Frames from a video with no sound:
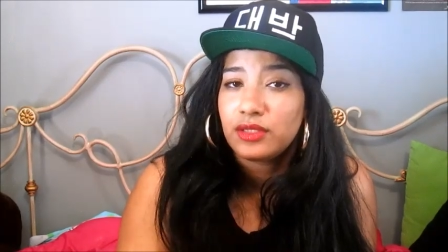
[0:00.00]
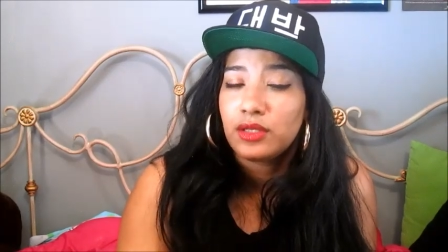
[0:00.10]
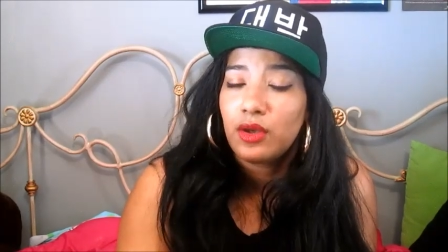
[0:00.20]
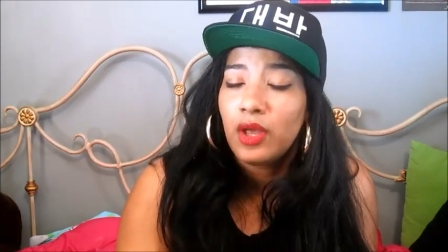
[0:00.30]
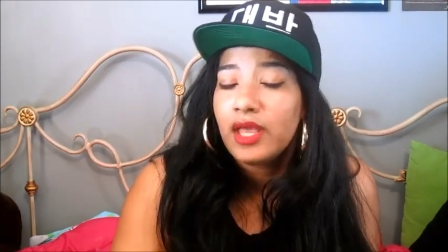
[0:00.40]

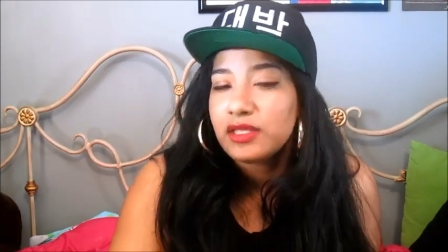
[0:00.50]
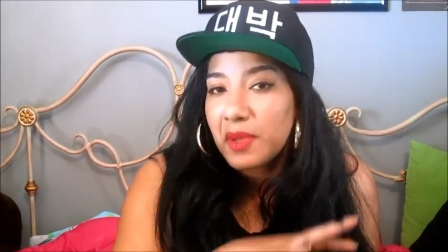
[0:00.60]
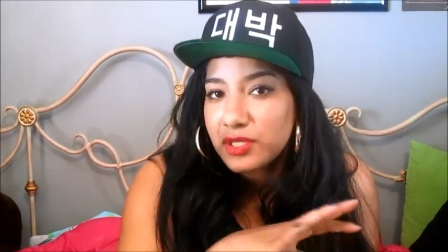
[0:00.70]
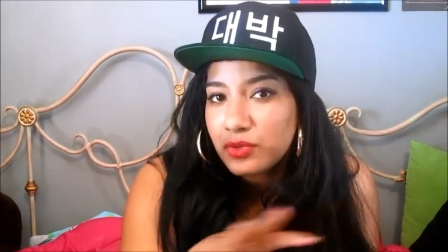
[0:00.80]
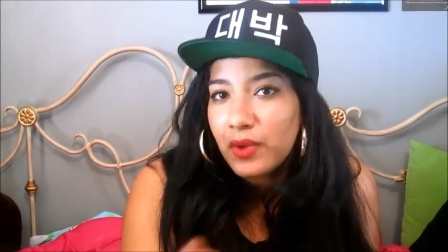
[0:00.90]
So
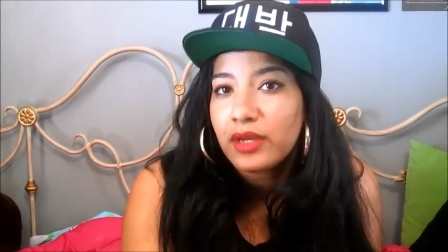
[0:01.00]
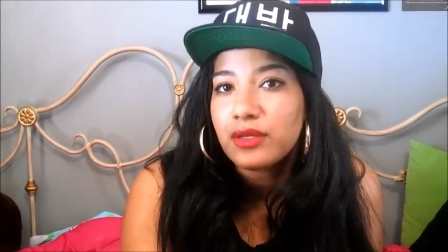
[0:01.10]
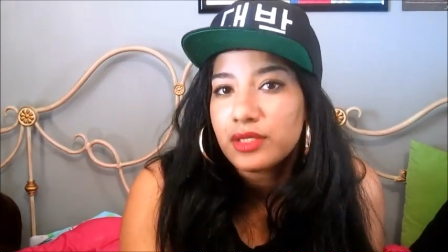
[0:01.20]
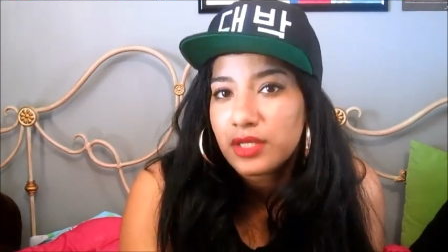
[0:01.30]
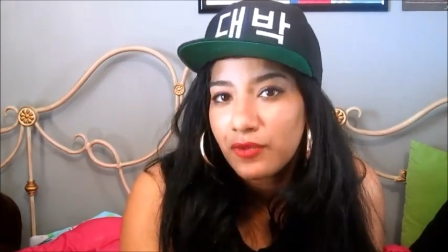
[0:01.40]
about
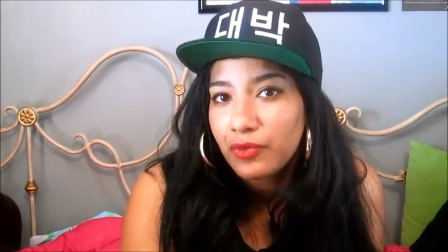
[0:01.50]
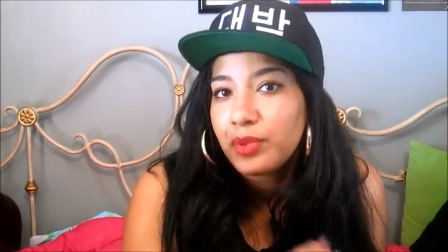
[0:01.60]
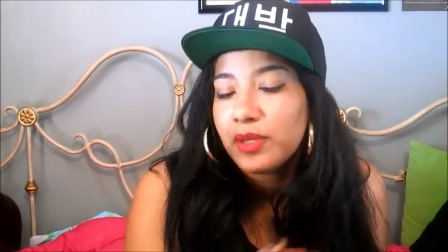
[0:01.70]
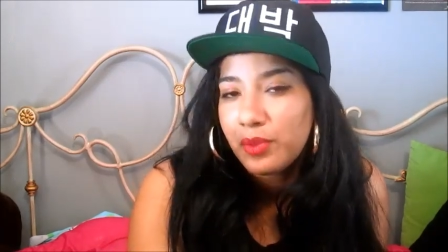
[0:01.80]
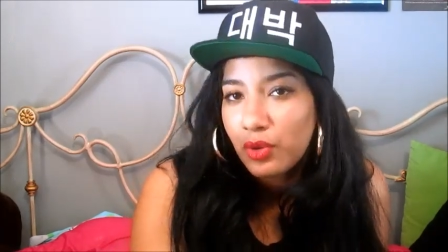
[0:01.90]
surrounding yourself with
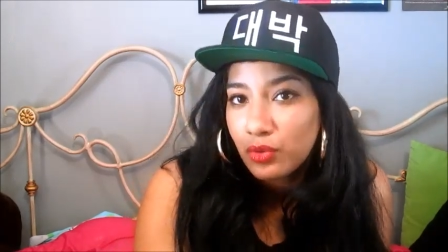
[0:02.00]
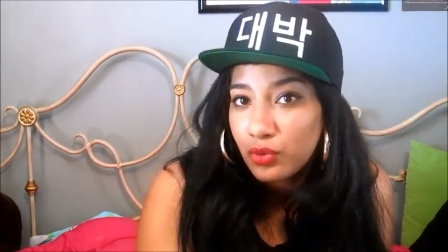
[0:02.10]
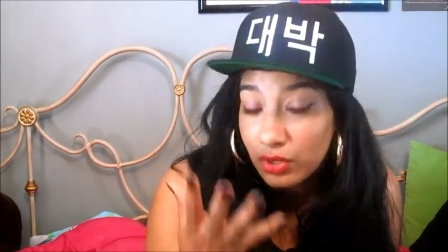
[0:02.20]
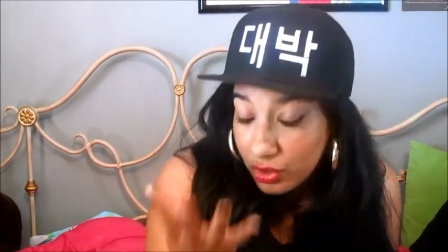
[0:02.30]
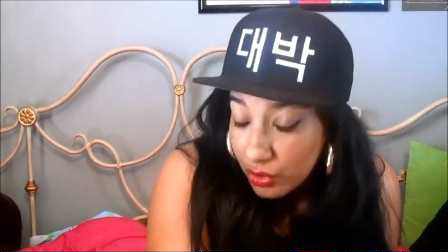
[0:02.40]
people
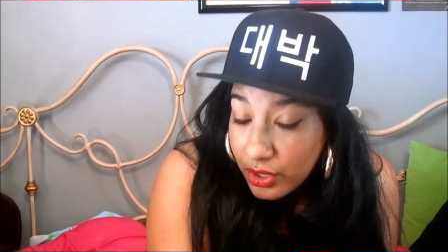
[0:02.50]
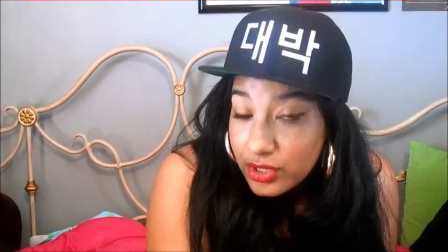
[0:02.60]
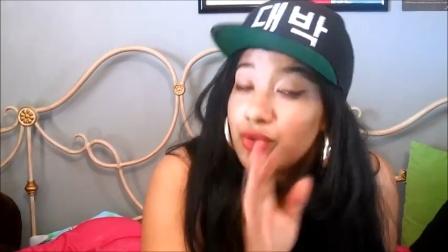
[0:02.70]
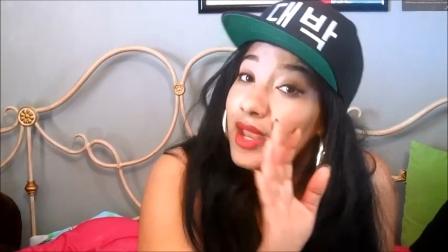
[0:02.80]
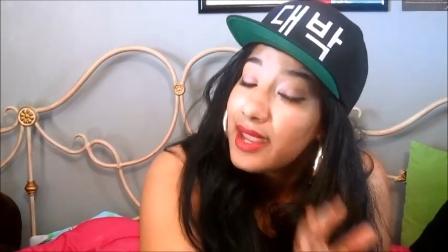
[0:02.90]
who
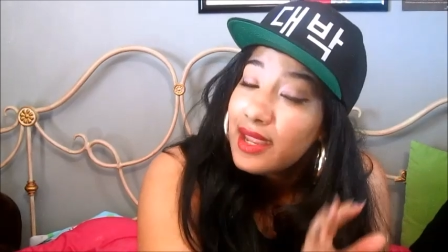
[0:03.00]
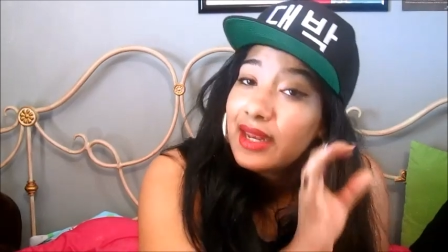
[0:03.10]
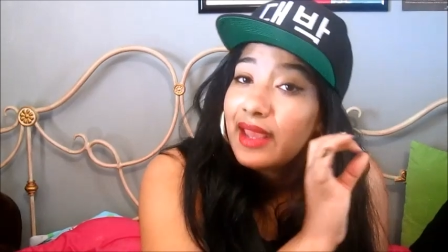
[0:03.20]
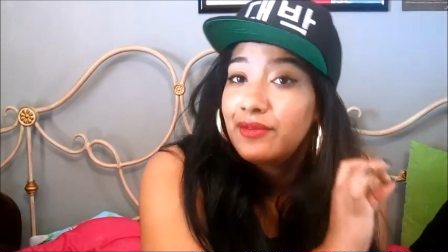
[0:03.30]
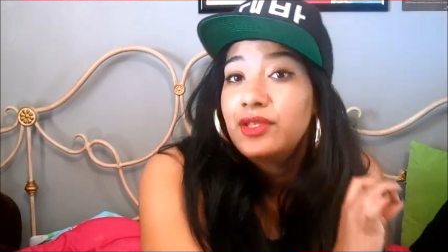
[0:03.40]
encourage you
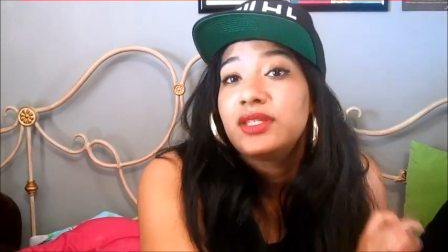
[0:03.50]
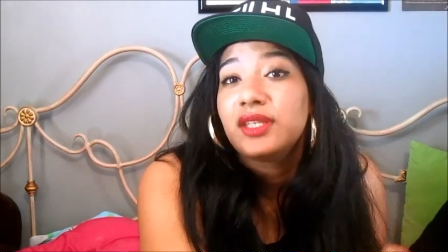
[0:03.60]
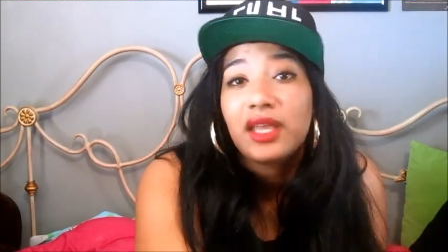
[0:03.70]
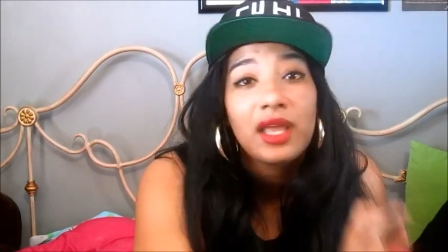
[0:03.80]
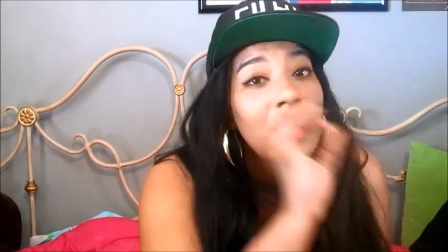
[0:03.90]
and having a
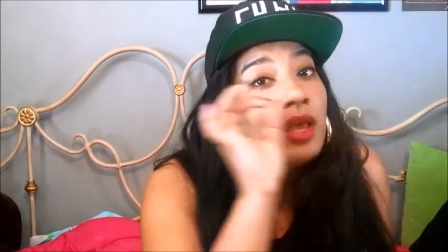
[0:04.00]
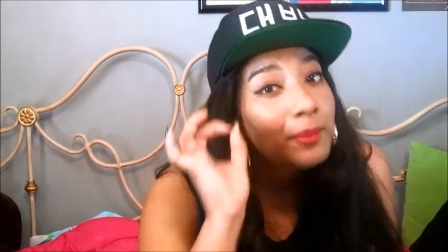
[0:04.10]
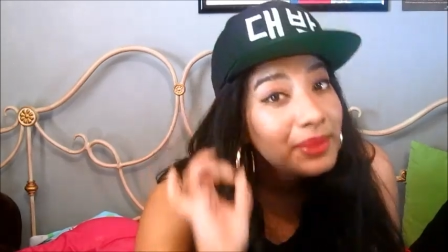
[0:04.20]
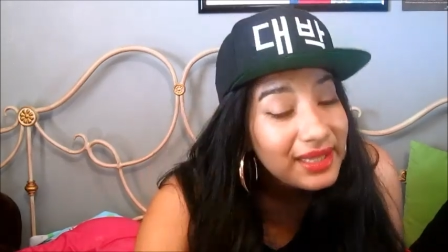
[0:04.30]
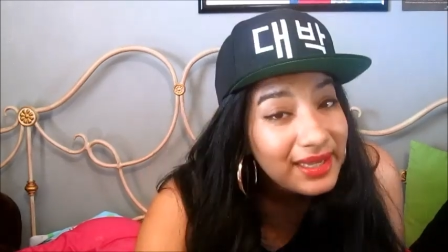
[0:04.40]
set
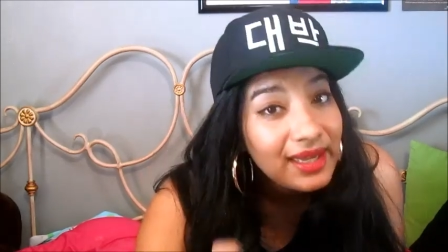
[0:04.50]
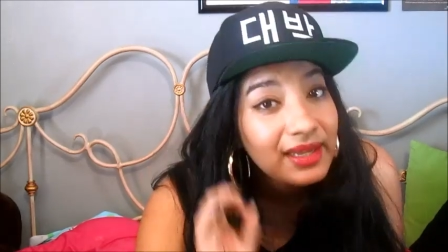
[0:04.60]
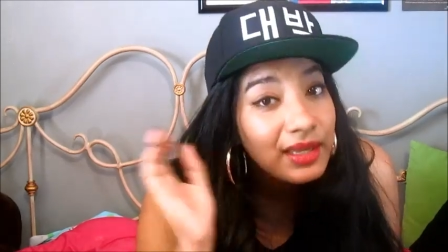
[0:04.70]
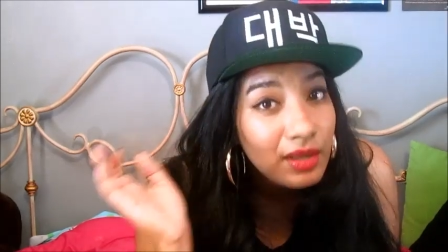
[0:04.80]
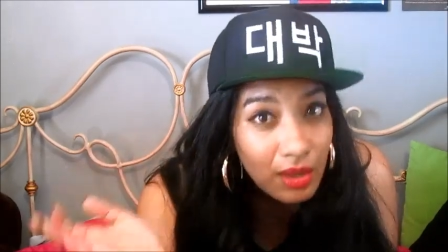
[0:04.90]

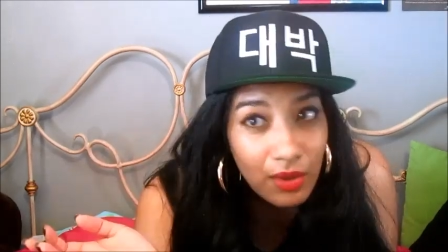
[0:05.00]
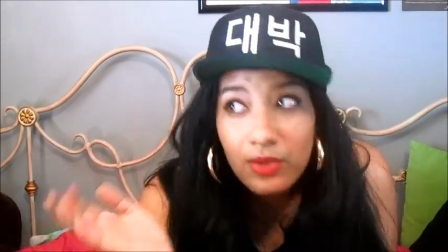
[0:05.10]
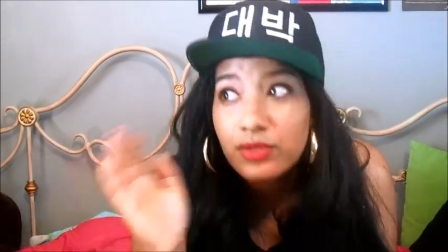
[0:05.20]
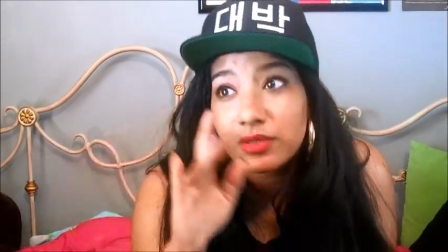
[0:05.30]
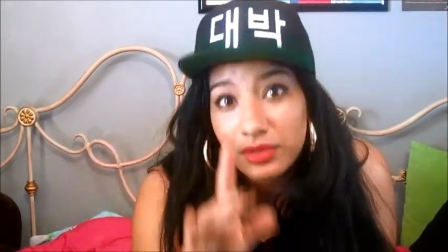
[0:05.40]
plan and
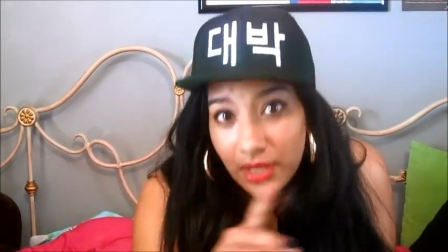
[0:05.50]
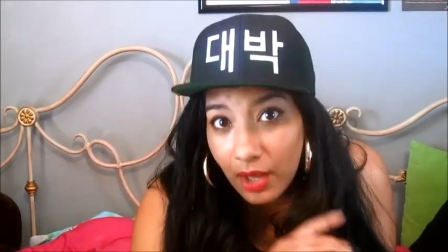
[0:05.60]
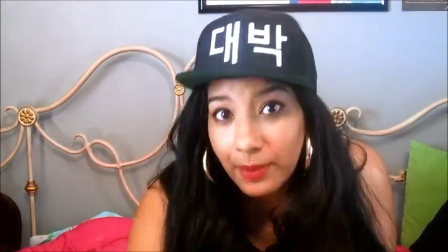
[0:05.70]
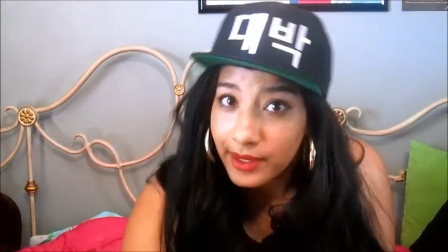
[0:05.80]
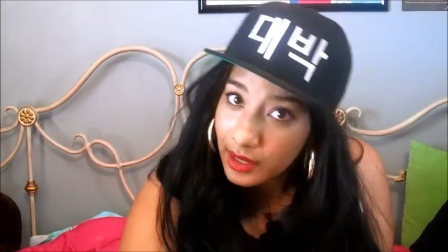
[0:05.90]
goals to
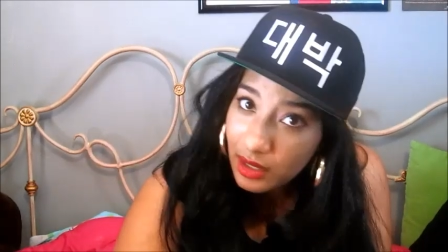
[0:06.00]
help you get